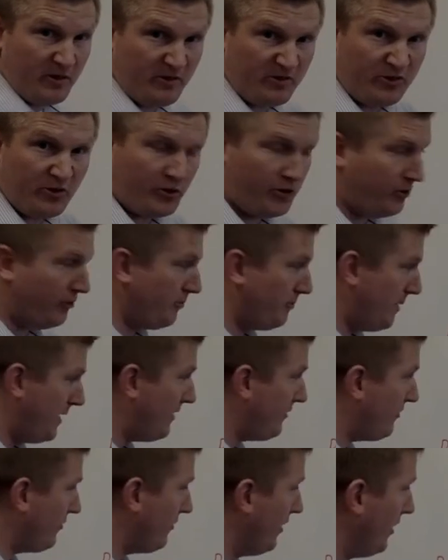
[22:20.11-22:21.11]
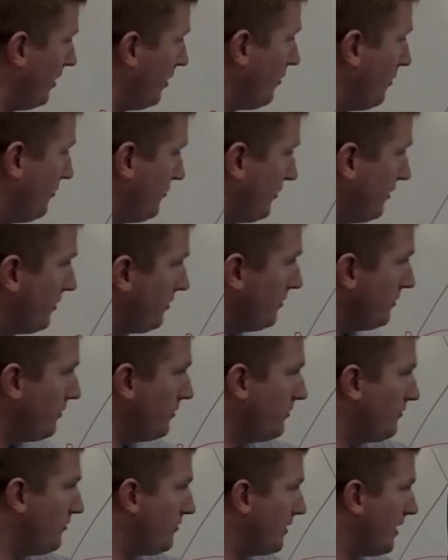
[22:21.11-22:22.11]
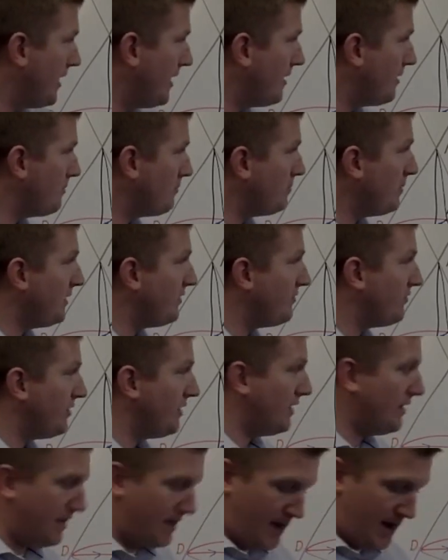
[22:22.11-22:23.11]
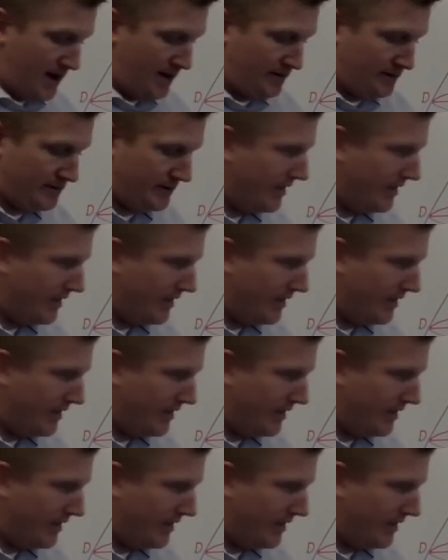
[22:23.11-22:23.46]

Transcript: circular base, which includes BC and